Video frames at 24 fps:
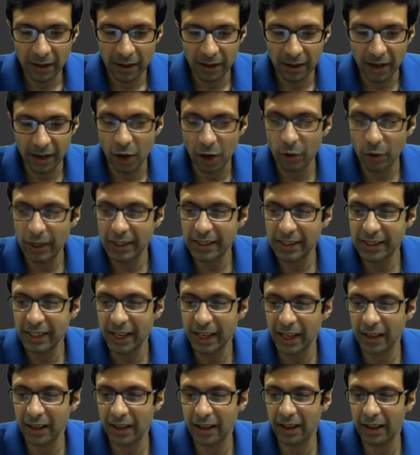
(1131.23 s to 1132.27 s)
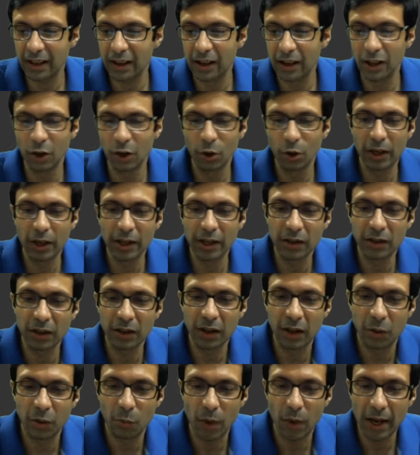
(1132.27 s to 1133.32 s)
Now let's take a look at
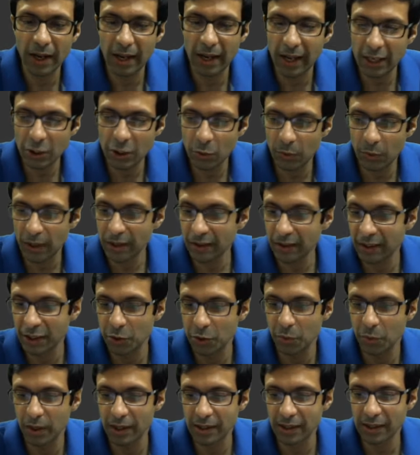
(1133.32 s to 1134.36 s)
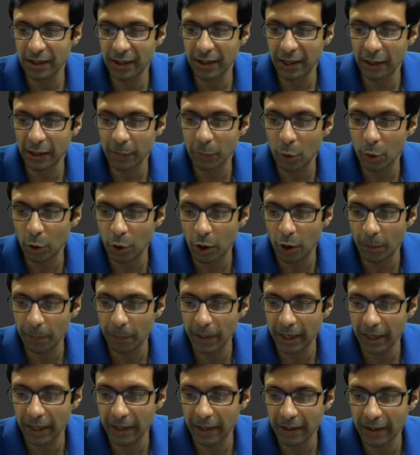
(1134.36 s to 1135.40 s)
one last one. This one is a little more
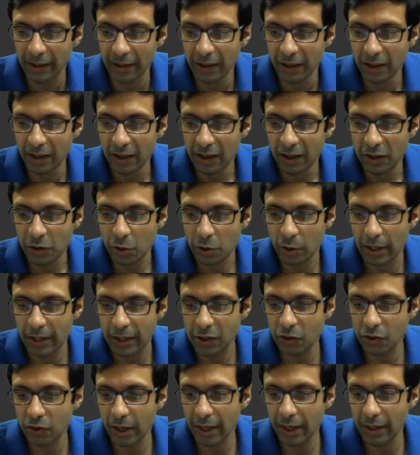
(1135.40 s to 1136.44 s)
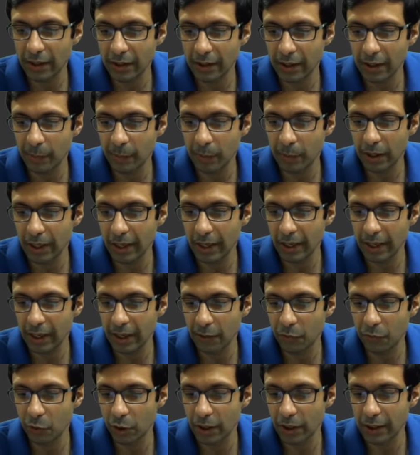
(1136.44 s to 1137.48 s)
complicated. So let's try the table
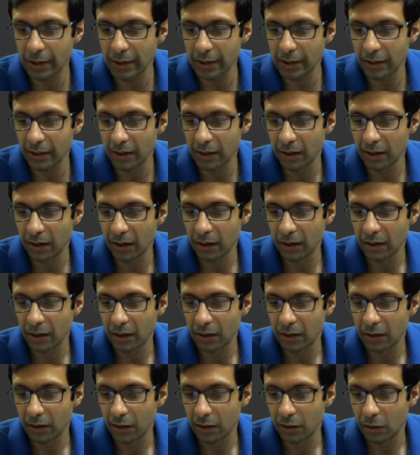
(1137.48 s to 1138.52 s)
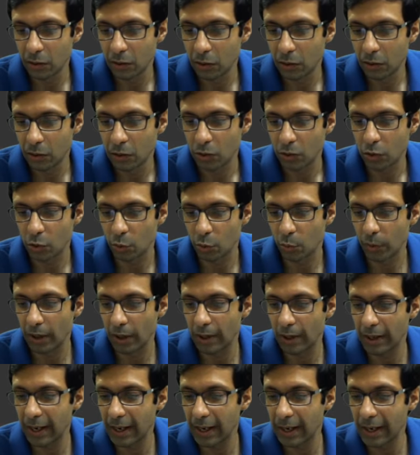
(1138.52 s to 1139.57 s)
technique for this. So
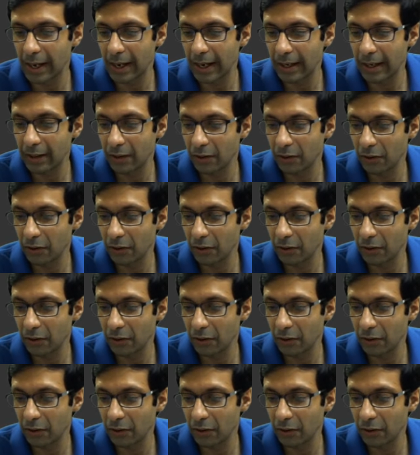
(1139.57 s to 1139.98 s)
we'll again like